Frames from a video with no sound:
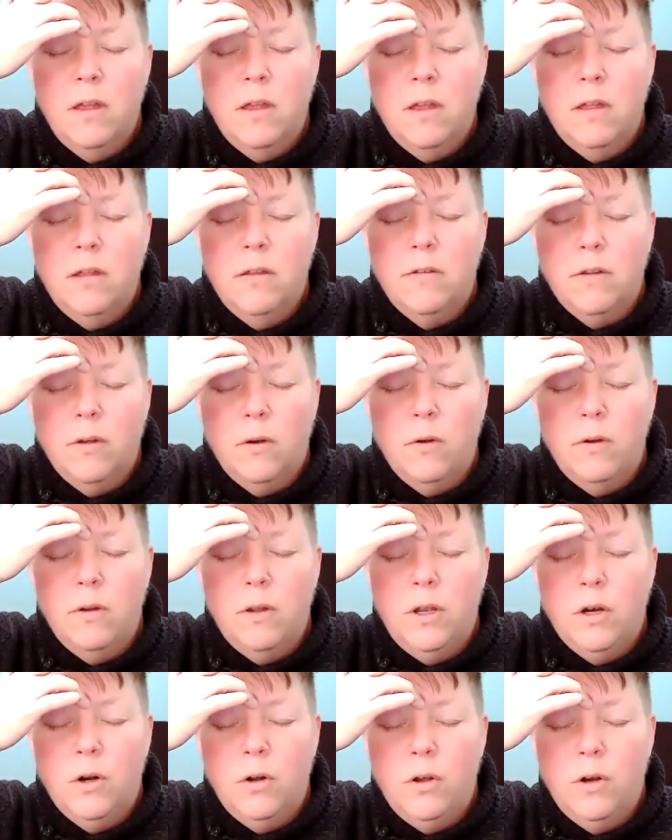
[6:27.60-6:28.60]
So,
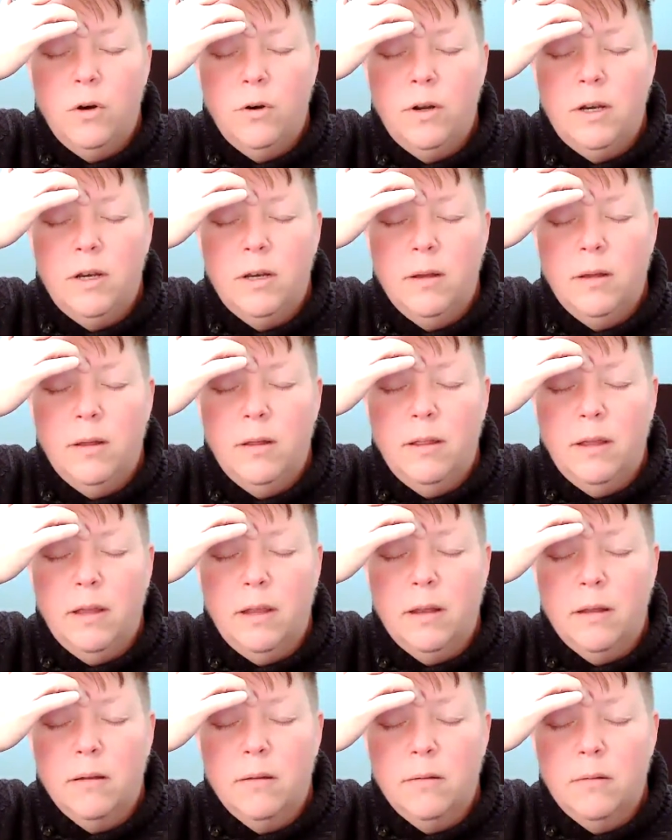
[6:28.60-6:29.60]
you know, you don't need to
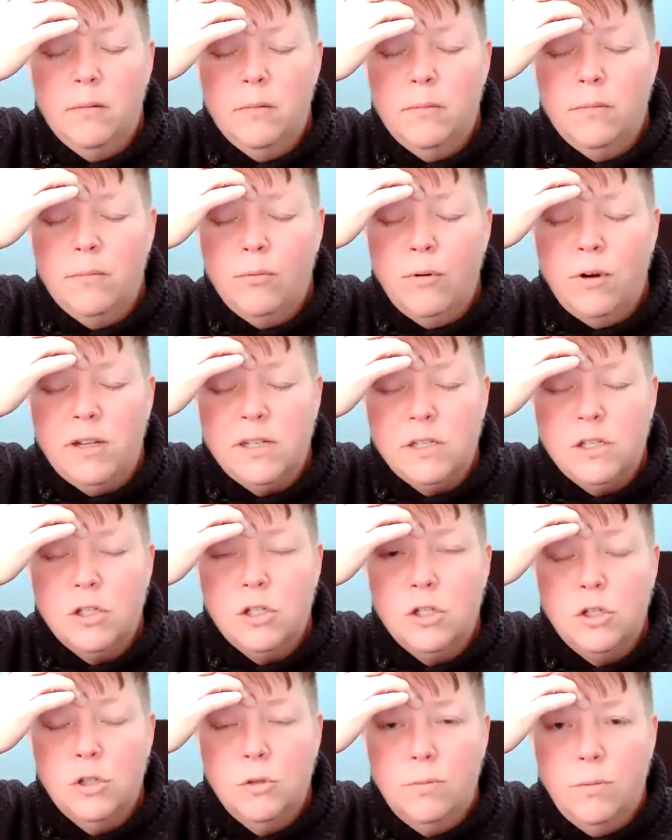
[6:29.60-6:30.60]
like press
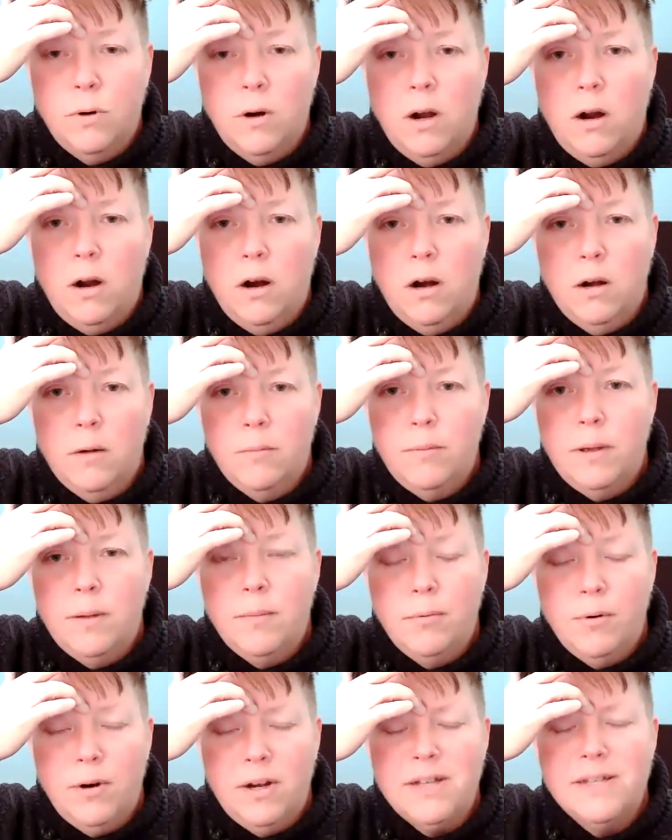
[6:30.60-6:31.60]
super hard, but
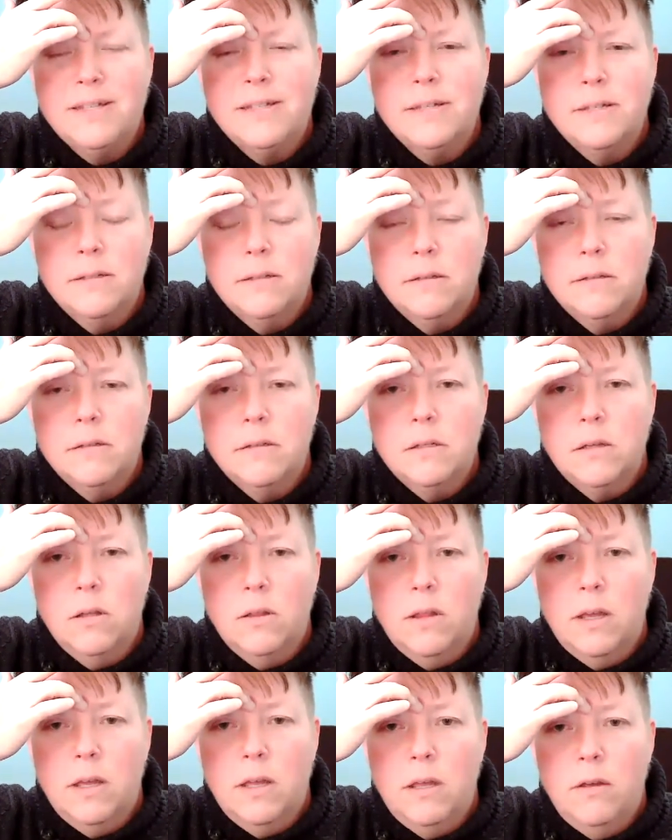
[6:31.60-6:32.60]
press so
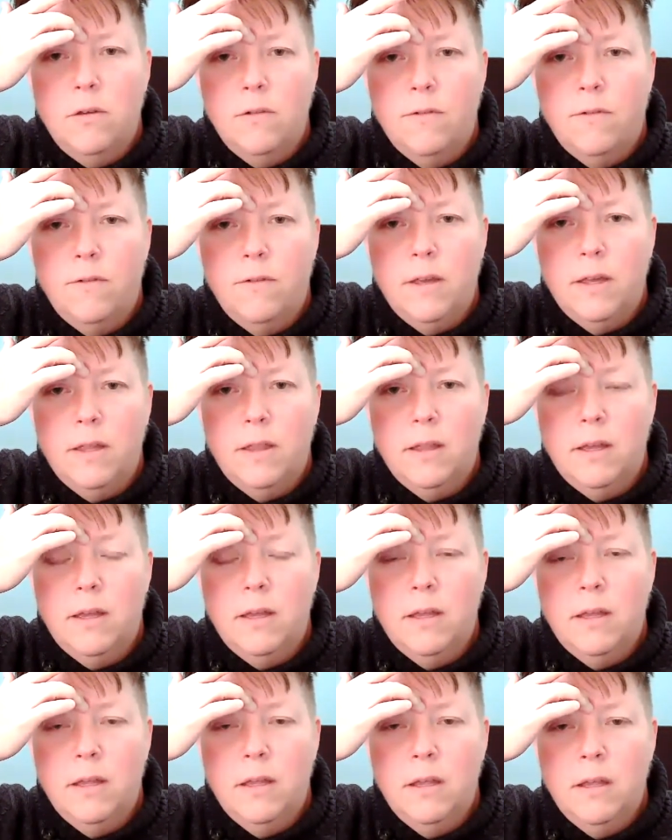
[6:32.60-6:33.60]
that you feel it.